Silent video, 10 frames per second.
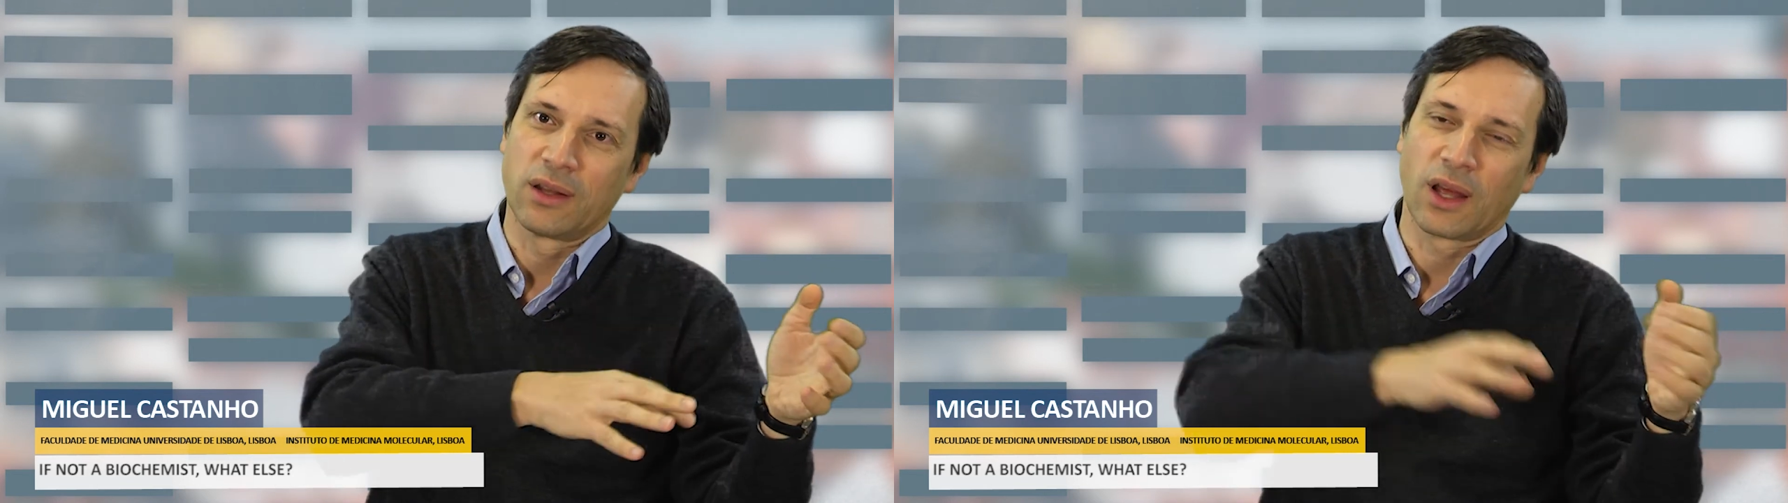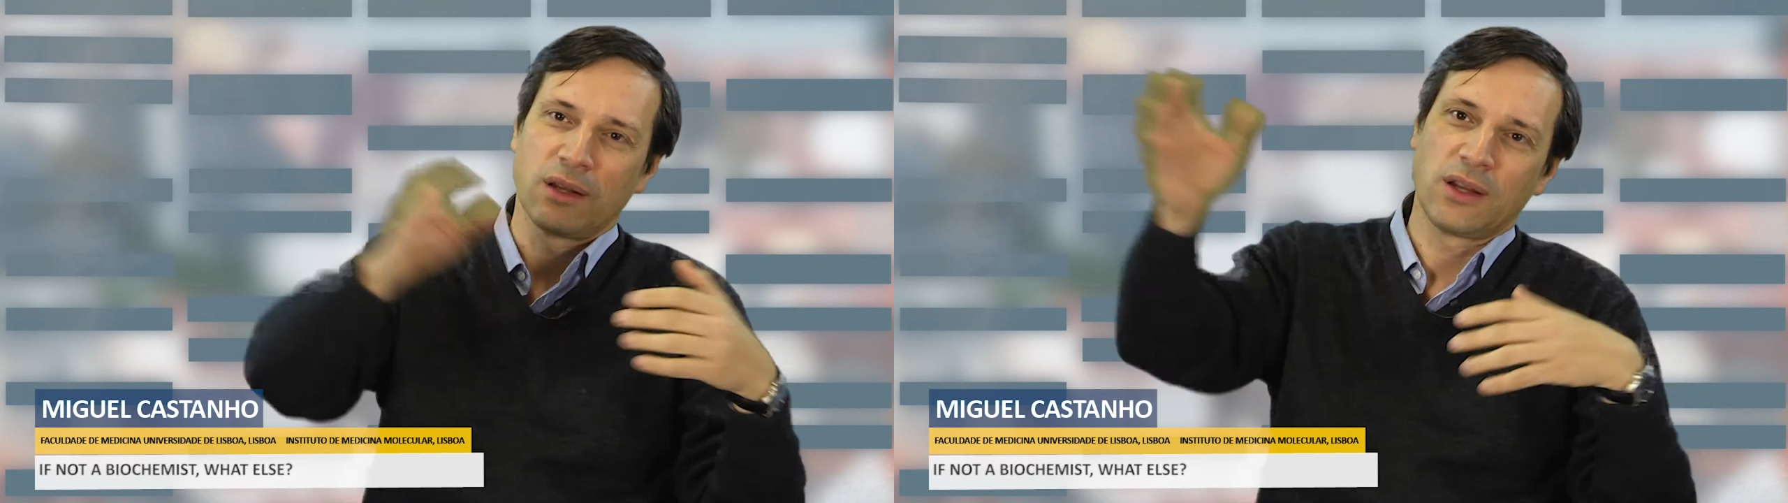
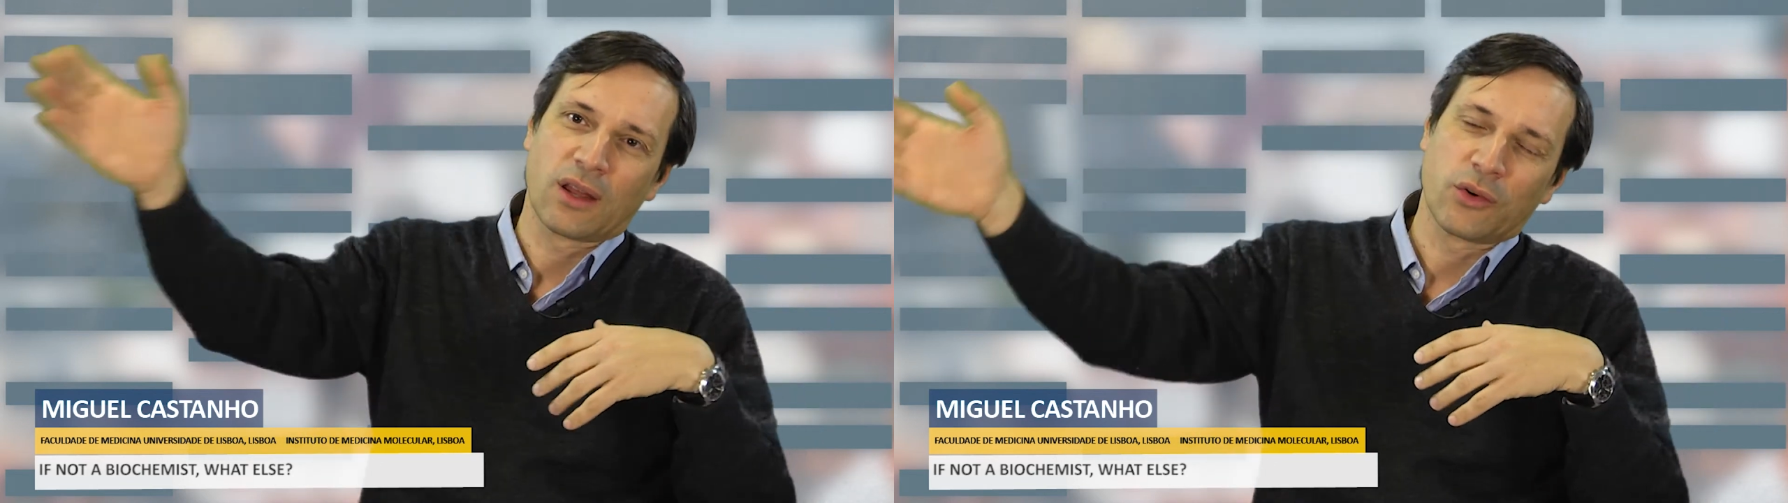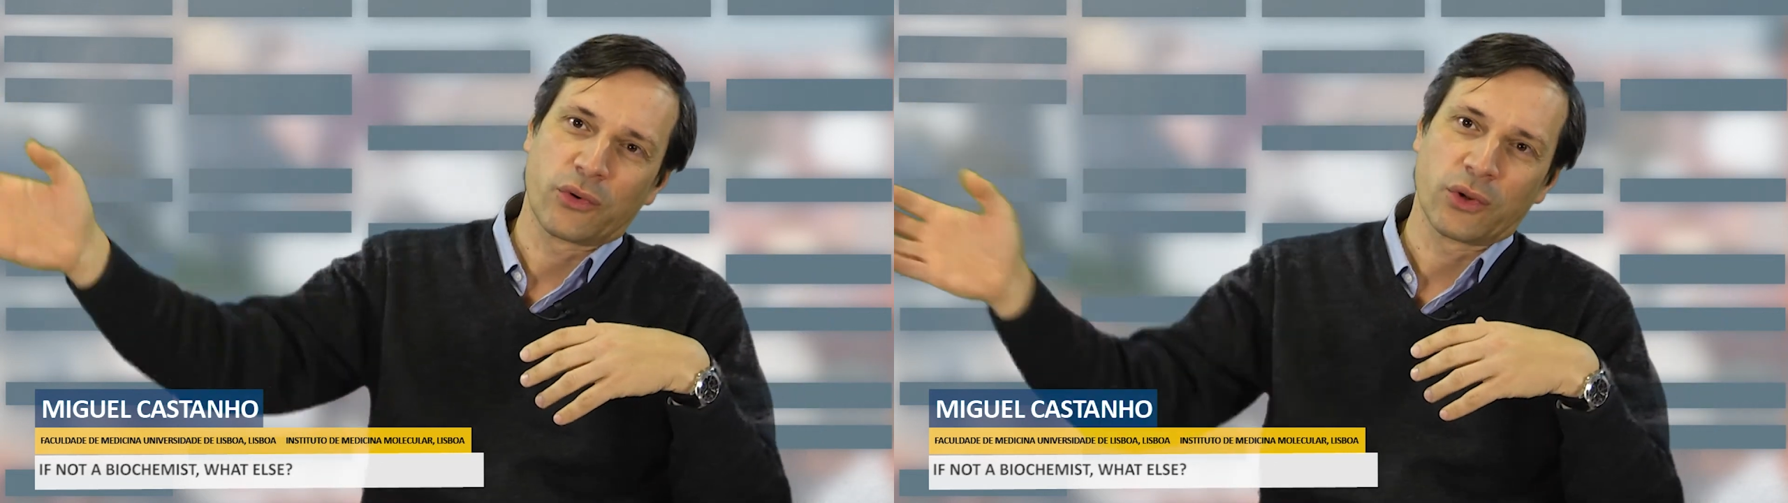then the
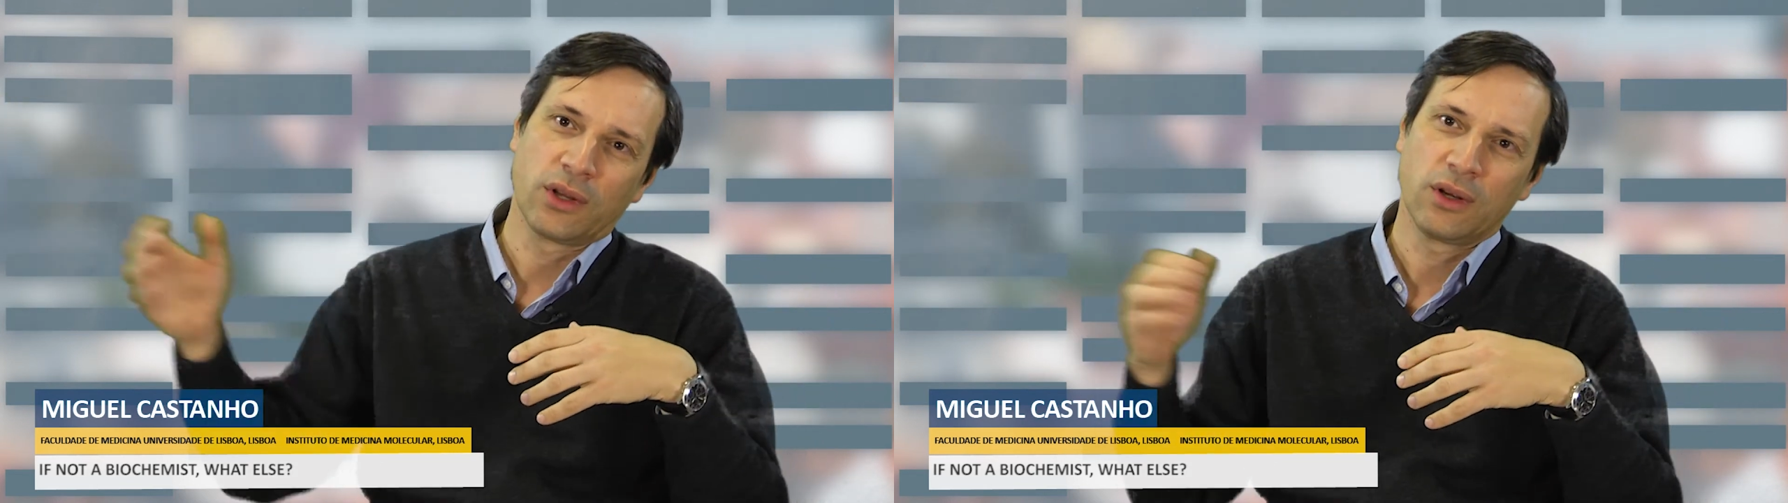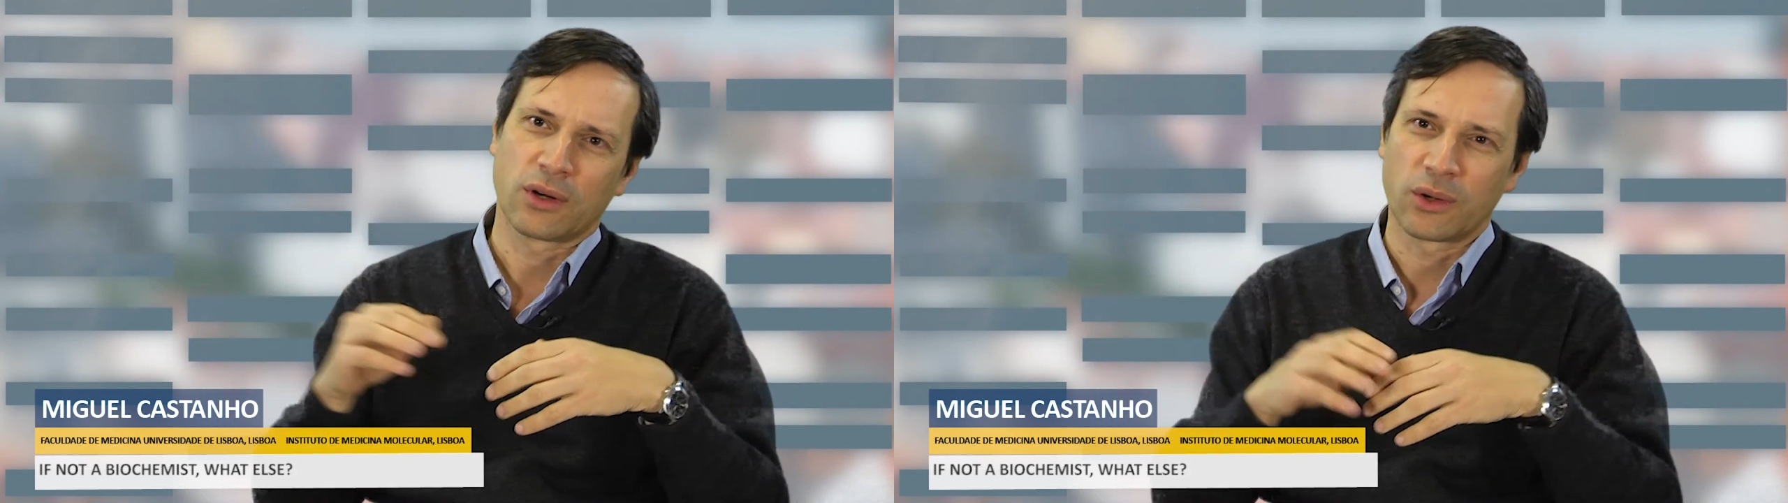other
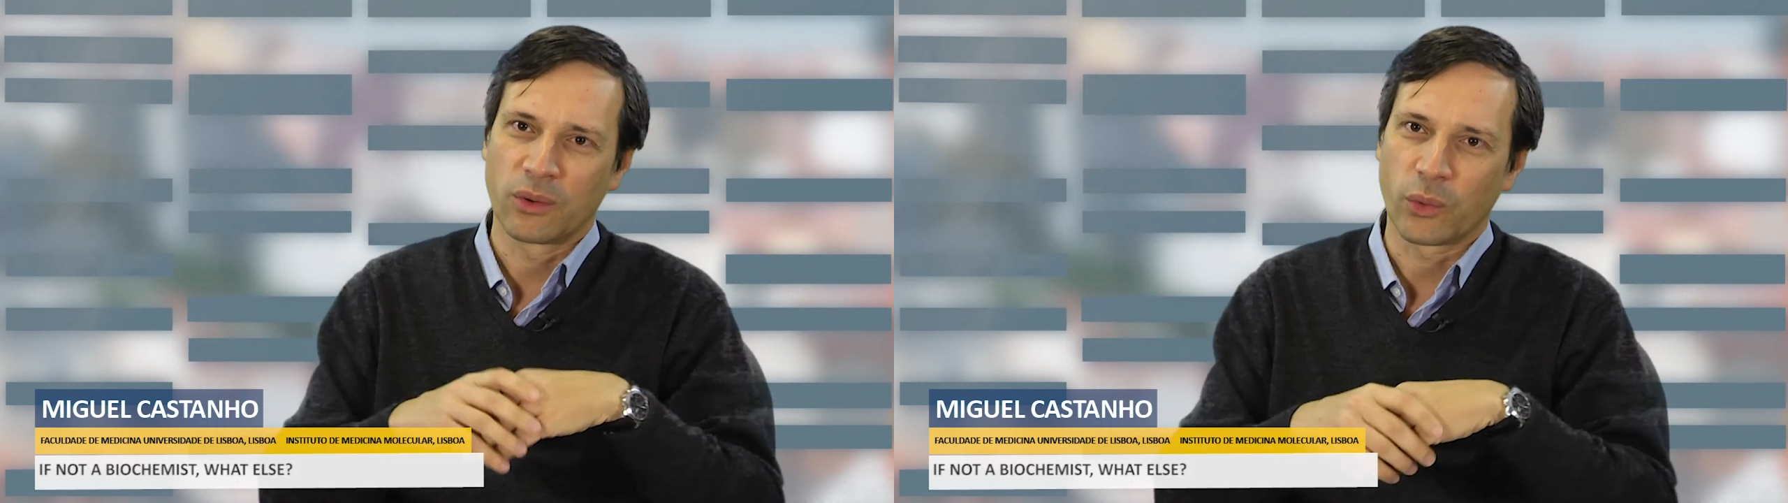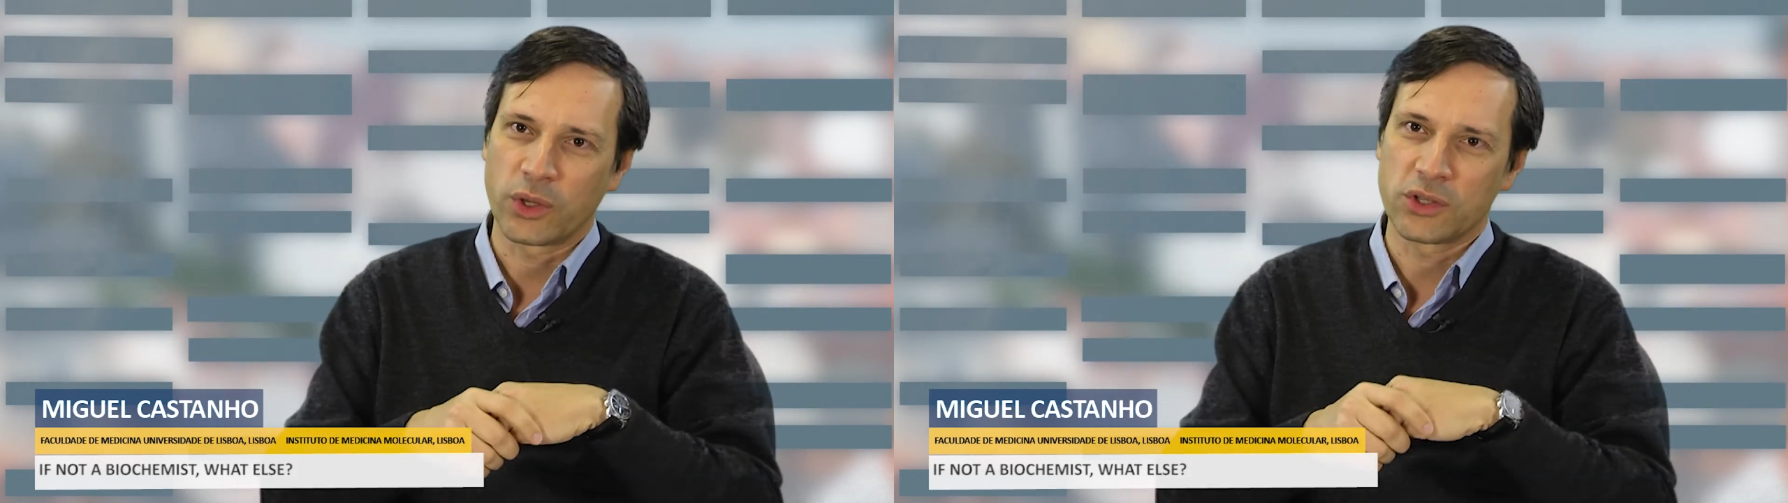frontier,
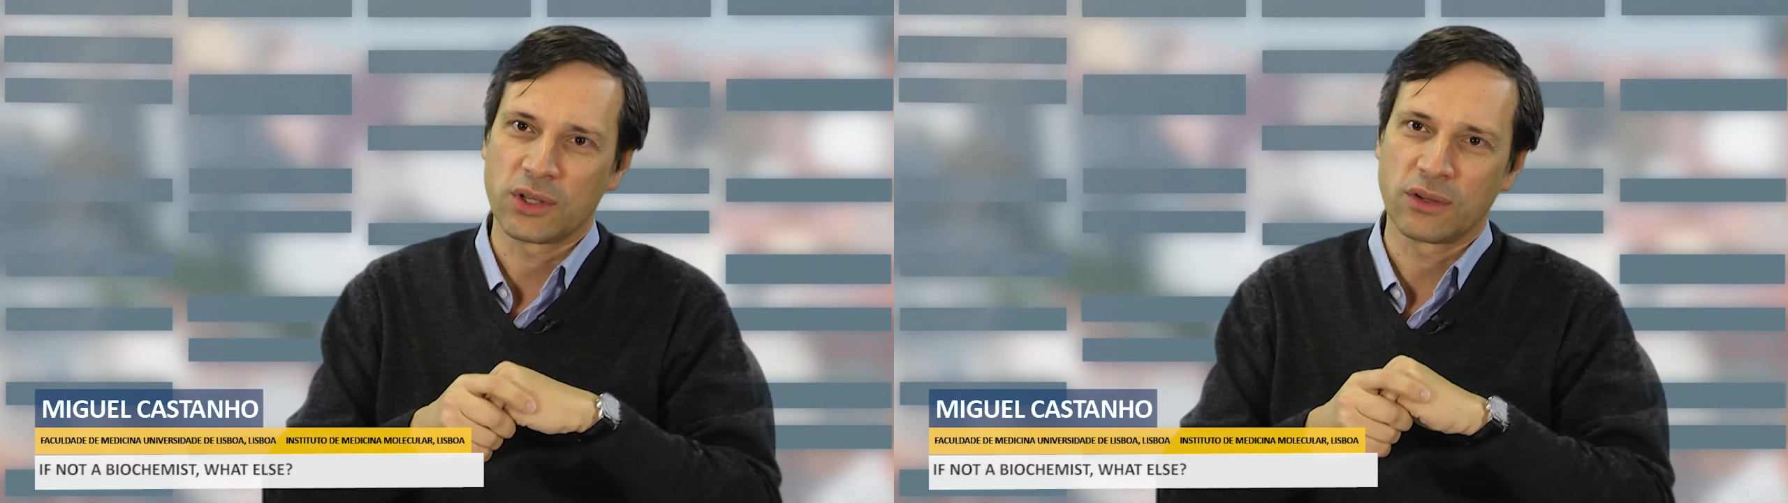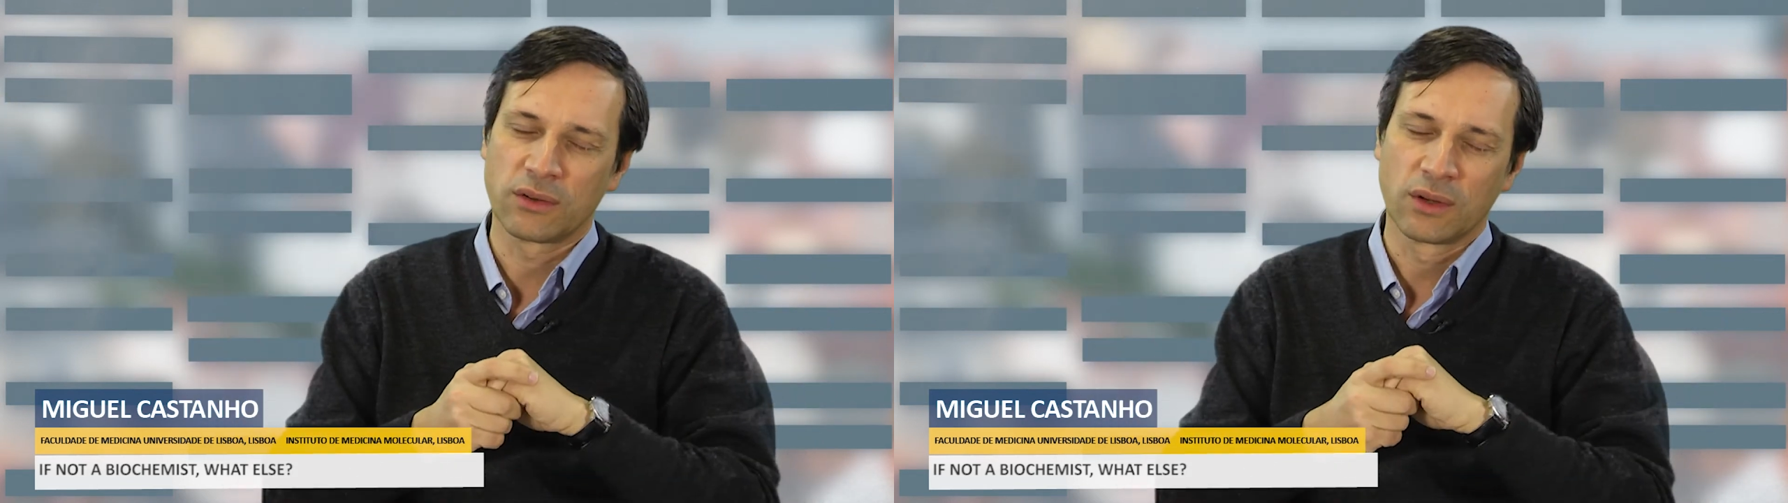which
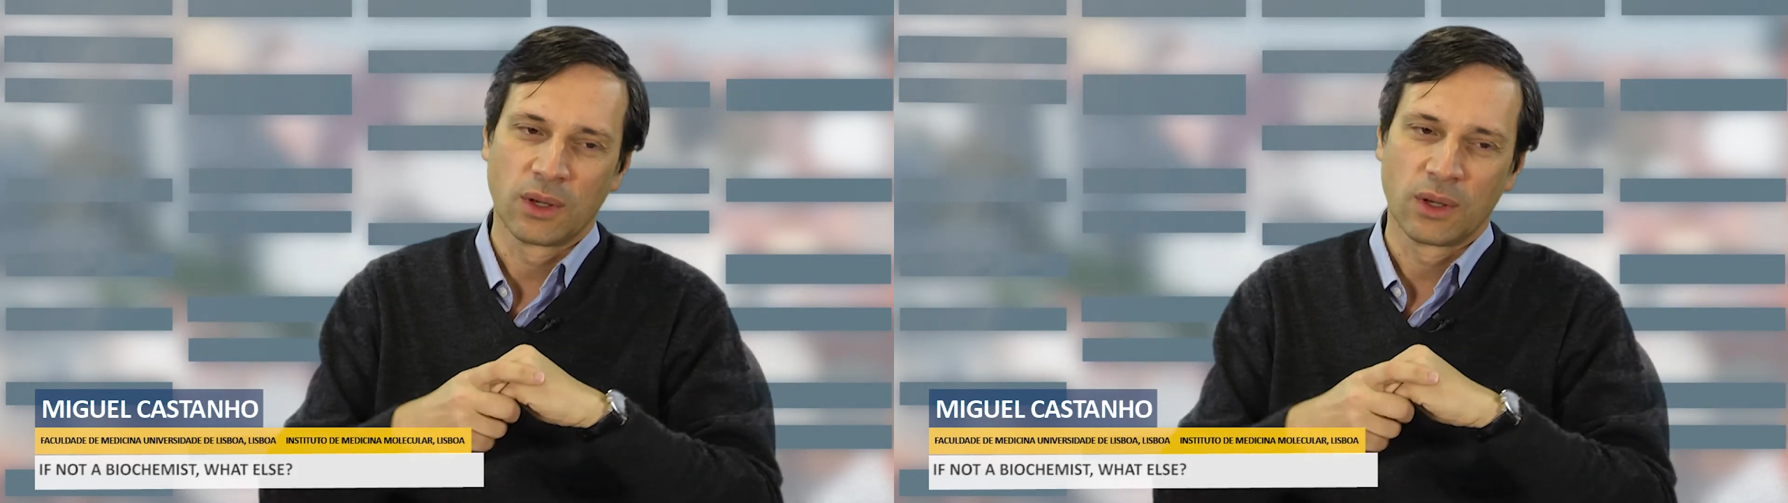is